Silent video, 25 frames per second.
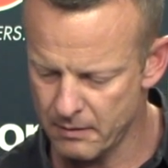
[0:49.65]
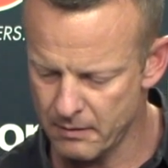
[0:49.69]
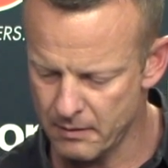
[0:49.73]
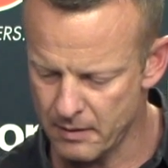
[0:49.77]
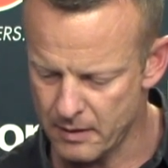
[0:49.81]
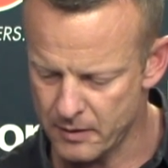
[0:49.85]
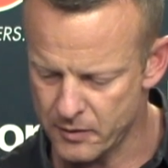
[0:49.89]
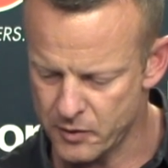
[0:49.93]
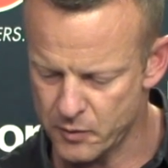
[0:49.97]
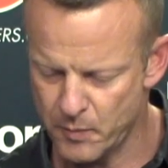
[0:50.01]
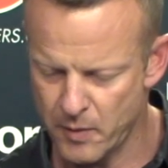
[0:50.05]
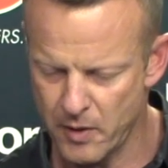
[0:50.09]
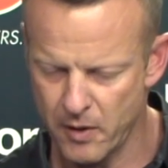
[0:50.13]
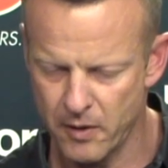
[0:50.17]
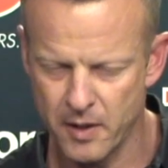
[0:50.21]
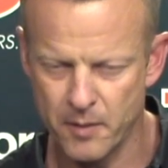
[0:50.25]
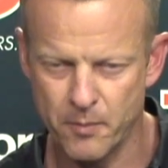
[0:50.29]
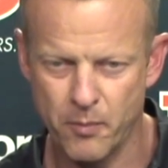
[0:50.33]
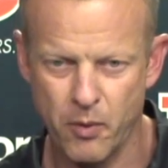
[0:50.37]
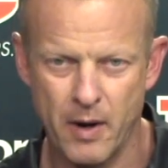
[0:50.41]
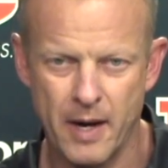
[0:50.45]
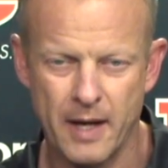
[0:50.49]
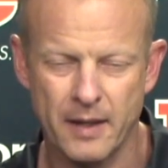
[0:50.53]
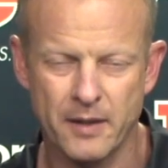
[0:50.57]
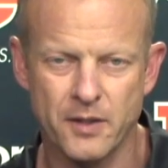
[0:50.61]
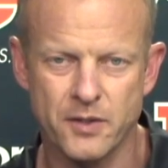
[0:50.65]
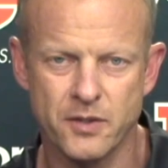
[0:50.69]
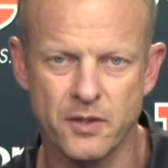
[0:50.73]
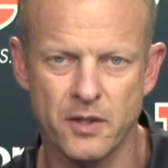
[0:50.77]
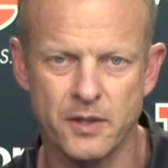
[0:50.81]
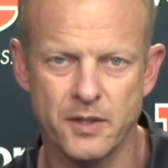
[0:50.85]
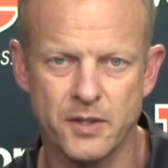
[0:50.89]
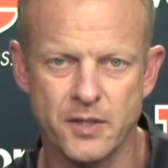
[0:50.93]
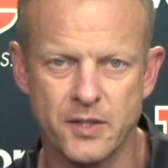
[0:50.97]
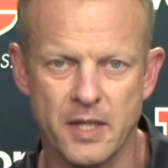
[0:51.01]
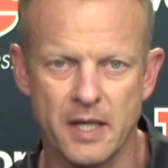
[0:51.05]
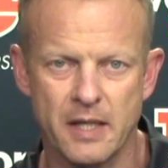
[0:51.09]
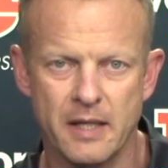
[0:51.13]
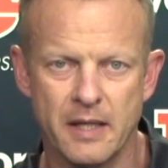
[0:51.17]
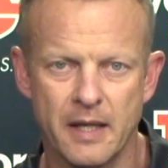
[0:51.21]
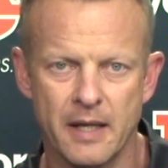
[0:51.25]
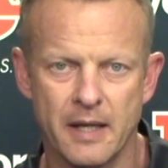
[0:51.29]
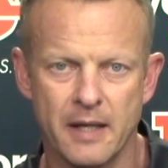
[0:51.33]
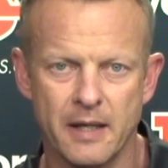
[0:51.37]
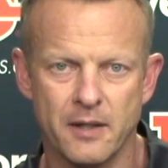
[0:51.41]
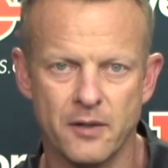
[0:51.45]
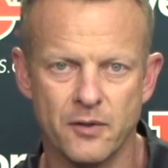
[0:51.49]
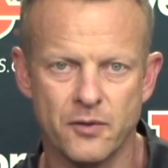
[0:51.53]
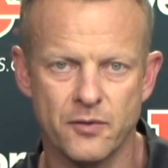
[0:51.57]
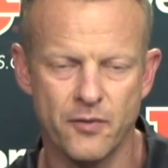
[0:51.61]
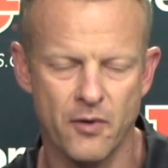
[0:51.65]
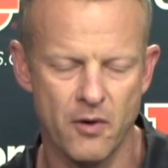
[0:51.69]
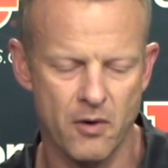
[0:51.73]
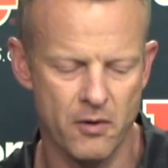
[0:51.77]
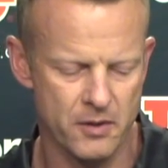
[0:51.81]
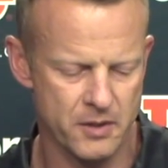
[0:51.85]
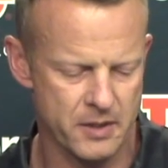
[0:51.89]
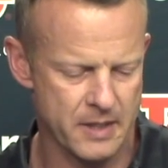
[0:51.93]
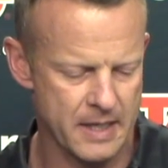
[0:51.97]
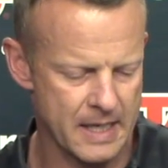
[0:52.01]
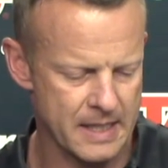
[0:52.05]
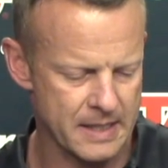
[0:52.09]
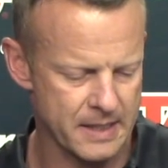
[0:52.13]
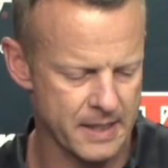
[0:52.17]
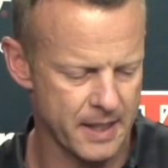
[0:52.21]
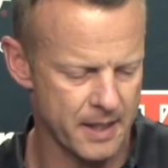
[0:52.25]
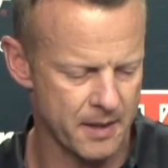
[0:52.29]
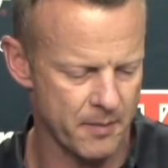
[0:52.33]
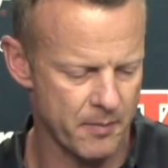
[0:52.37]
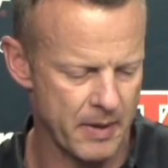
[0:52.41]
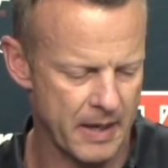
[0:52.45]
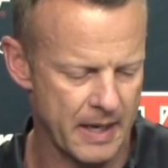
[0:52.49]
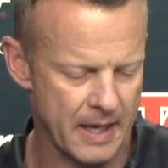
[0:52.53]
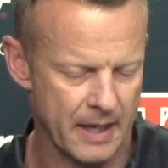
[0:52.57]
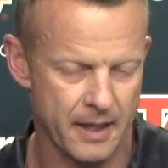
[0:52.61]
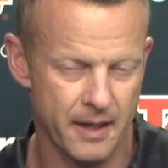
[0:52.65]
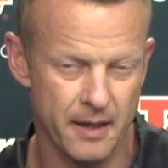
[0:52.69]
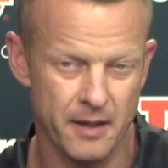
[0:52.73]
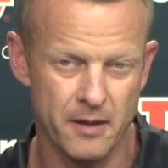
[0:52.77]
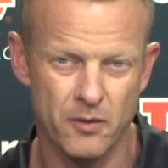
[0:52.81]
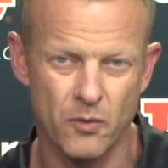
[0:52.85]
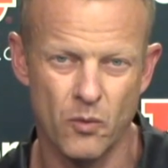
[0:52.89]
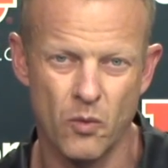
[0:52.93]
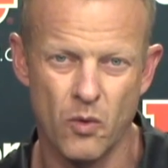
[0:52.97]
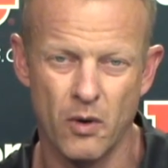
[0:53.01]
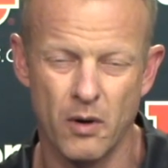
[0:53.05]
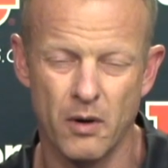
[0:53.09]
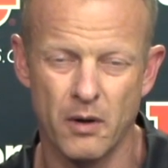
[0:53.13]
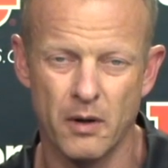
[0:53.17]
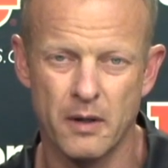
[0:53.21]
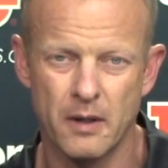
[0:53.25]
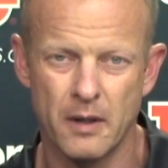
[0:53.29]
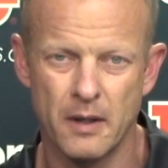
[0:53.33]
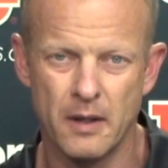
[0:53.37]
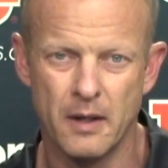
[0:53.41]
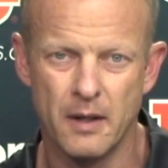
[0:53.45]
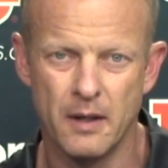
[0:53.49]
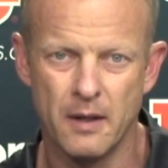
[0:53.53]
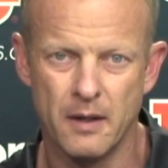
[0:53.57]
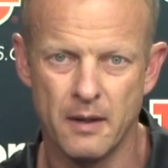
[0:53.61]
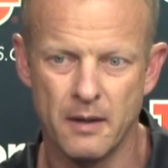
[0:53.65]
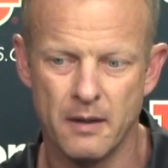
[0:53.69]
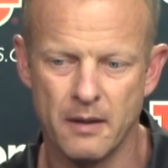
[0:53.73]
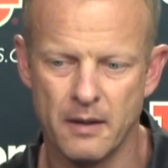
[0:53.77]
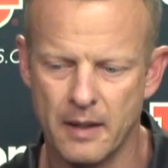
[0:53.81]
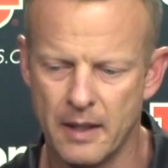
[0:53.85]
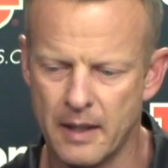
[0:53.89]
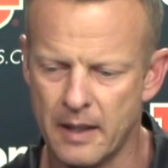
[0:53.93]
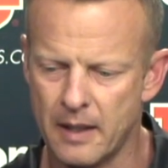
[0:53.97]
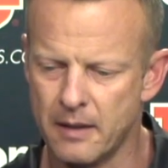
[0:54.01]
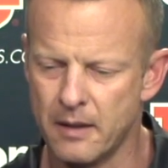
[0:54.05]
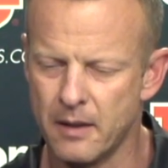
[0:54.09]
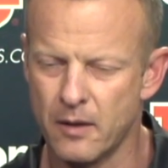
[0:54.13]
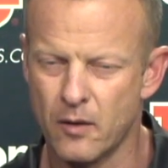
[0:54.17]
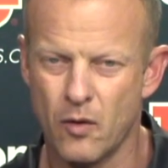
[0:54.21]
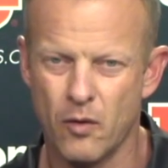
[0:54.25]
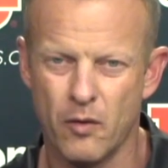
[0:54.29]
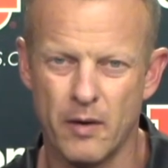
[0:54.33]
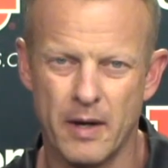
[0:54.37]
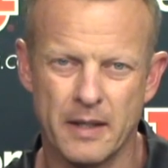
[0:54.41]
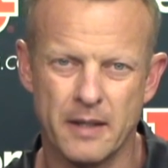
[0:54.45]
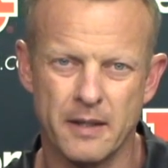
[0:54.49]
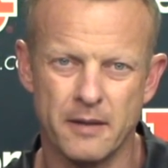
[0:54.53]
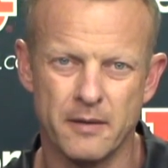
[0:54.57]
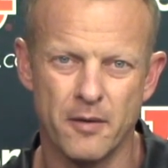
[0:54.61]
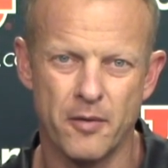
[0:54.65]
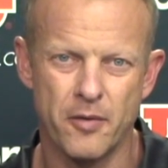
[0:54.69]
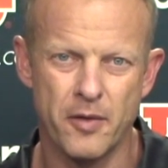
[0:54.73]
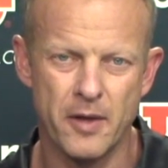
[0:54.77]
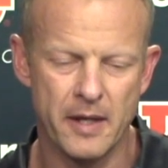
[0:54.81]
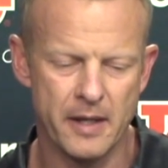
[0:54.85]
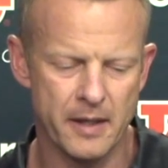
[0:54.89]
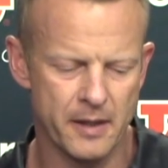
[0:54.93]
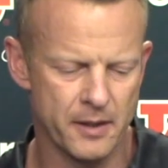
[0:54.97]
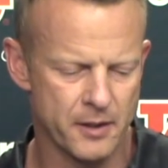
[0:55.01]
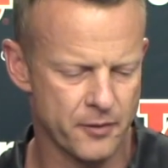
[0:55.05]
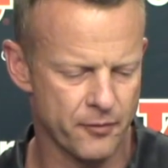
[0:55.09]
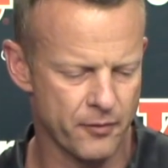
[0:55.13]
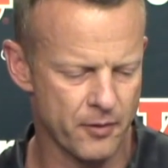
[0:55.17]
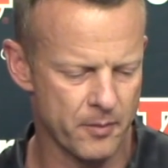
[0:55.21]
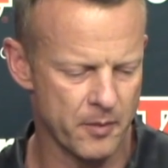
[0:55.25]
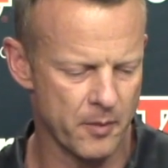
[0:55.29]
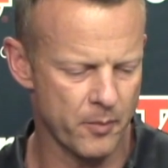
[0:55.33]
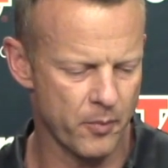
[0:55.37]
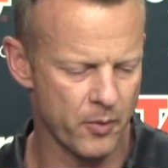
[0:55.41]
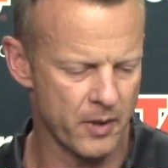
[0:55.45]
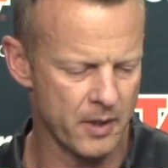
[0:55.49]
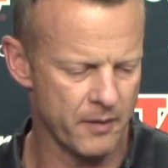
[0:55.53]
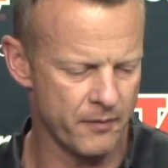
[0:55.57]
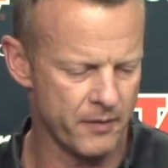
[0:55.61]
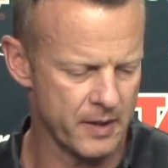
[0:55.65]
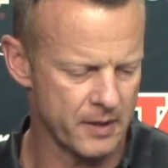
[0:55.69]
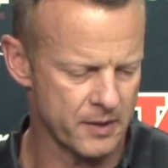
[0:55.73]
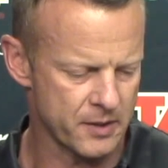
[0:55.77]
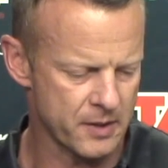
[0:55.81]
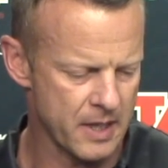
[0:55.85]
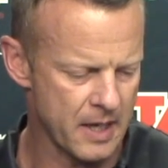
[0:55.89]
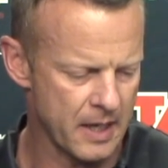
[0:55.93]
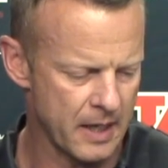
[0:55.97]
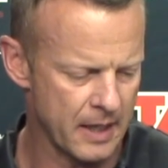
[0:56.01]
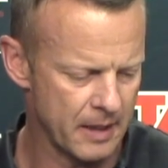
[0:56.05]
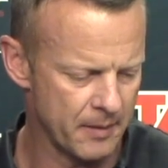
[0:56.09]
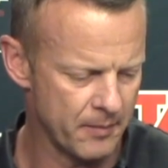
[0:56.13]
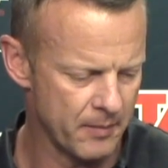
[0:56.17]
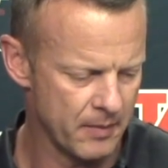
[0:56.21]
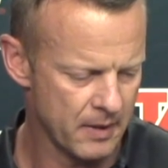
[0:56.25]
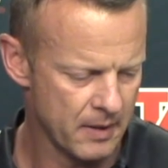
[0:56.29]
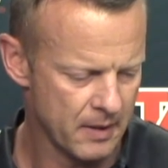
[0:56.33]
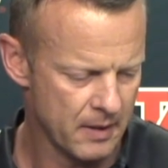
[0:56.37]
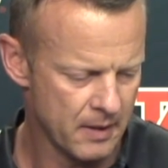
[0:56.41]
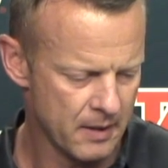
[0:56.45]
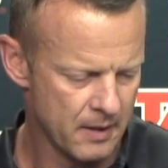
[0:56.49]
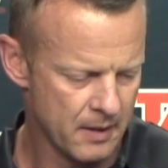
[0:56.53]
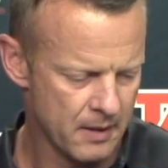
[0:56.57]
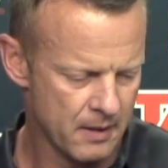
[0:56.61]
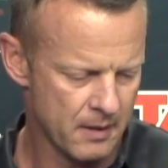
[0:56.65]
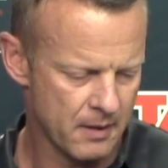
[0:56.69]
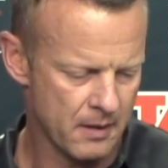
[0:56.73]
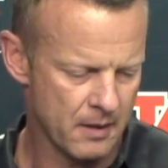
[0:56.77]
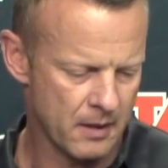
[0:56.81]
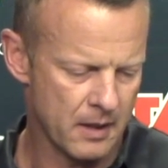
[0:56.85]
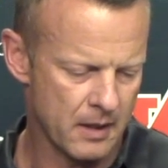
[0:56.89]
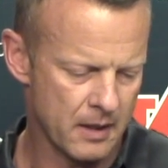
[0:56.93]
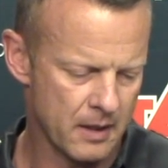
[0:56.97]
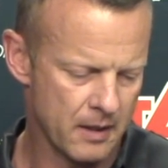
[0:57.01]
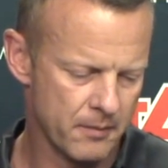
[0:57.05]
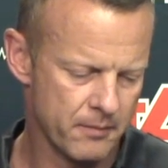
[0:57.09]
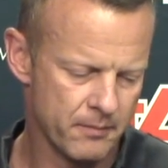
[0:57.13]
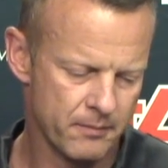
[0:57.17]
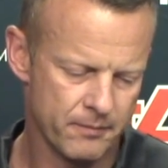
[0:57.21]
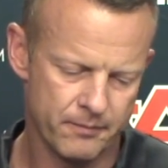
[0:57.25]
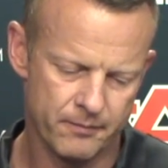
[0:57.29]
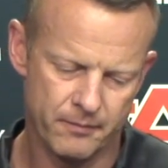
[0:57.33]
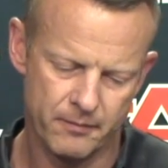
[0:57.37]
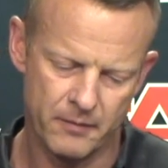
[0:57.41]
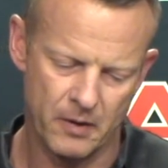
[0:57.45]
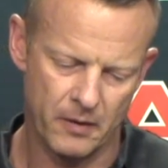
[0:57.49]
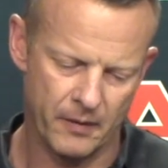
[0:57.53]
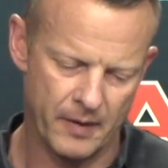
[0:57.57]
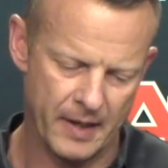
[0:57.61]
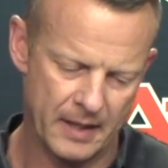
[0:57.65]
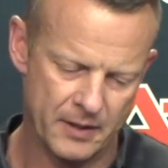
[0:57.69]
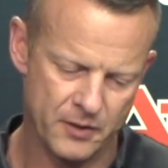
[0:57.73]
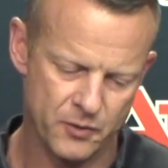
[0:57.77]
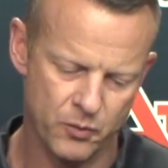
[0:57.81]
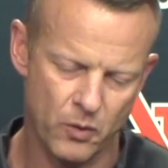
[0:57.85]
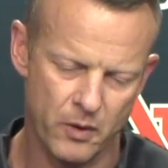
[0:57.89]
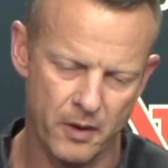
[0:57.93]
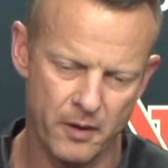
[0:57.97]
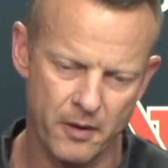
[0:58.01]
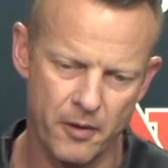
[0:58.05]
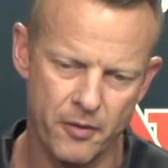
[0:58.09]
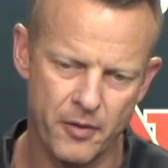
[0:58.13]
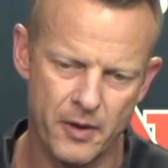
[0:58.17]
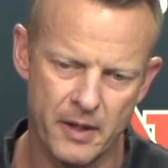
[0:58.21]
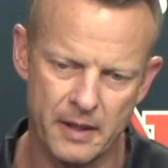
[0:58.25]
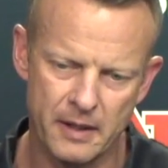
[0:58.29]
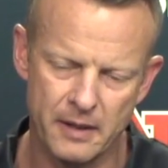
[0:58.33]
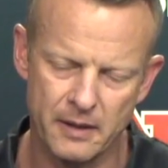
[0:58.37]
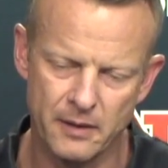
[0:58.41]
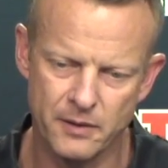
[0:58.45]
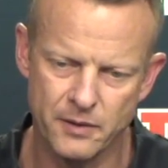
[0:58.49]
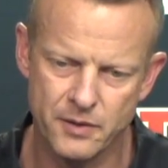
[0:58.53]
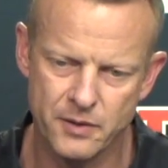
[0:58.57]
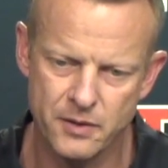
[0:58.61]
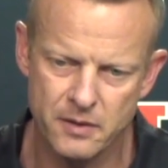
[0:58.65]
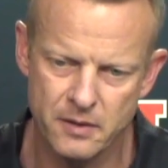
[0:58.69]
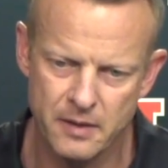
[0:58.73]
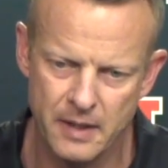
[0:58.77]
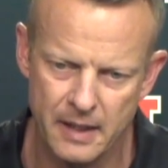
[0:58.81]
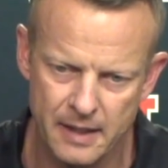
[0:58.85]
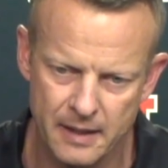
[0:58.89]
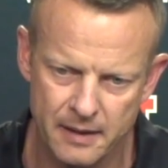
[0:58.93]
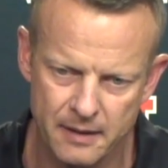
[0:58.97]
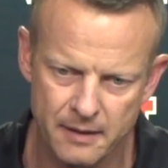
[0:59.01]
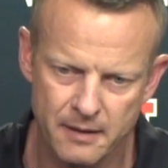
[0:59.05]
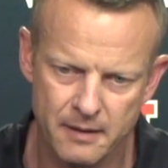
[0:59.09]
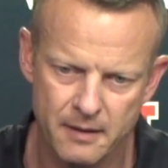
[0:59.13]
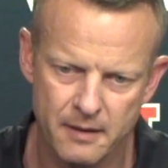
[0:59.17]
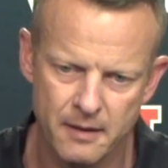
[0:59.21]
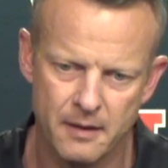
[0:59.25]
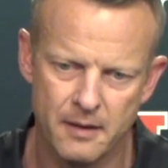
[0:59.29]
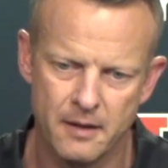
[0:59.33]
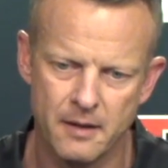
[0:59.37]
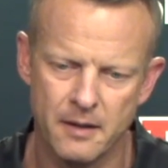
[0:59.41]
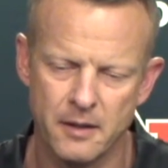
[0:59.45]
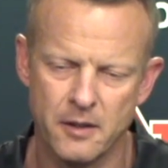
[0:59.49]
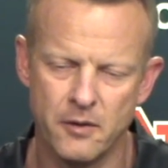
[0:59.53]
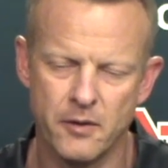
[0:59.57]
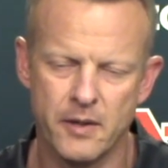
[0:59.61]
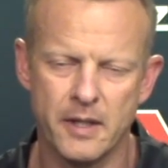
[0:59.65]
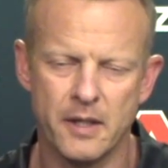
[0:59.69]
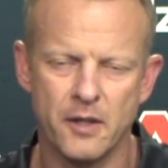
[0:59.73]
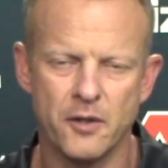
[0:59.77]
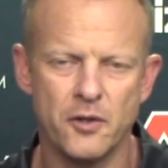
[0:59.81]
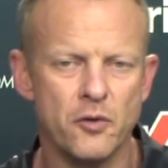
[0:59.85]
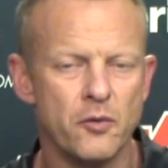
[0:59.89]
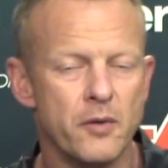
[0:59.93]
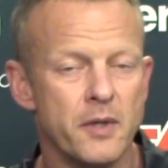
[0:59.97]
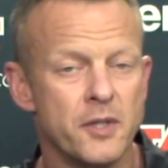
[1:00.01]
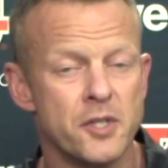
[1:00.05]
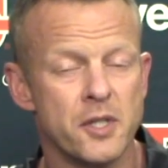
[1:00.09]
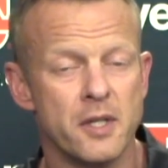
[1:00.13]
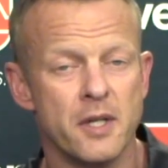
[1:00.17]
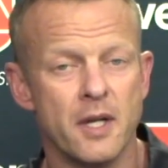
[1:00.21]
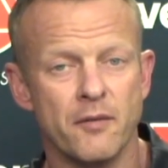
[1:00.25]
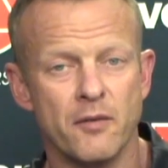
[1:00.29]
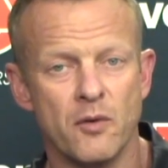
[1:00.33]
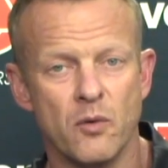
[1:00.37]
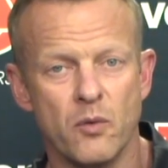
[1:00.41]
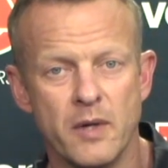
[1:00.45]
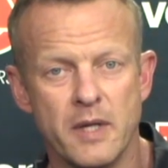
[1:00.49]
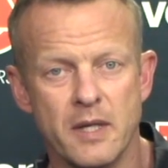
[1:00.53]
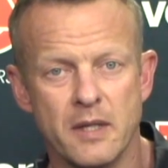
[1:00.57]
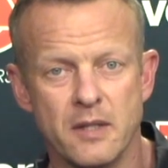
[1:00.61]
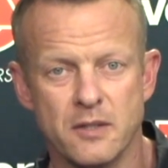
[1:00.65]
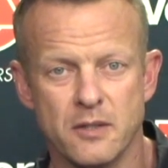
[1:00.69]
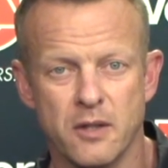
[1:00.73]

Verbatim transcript: a spirited practice on Sunday as far as guys getting back, getting to work, and uh, correcting the things from the previous game. Um, and that's one of the things that you get to do each and every week is